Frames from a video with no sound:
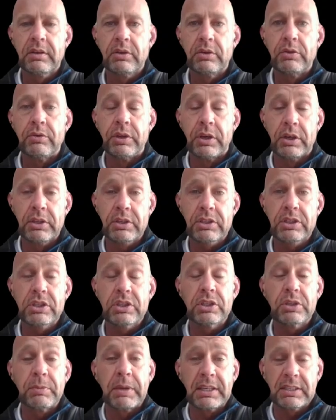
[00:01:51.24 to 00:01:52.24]
you'll notice it
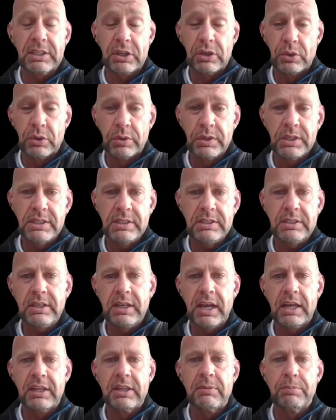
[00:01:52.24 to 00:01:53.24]
makes a noise
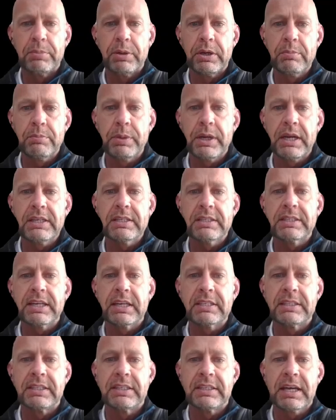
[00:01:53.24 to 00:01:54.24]
and the pin pad
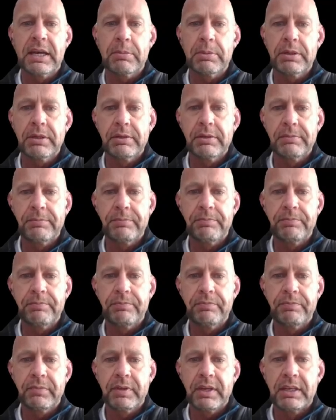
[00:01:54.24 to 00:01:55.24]
stays lit up.
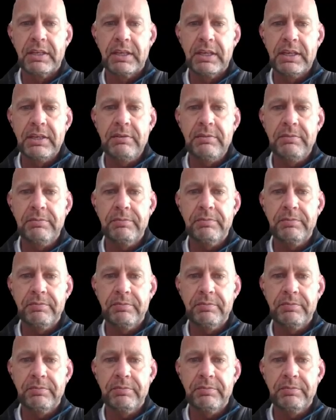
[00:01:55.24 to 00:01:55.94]
Again,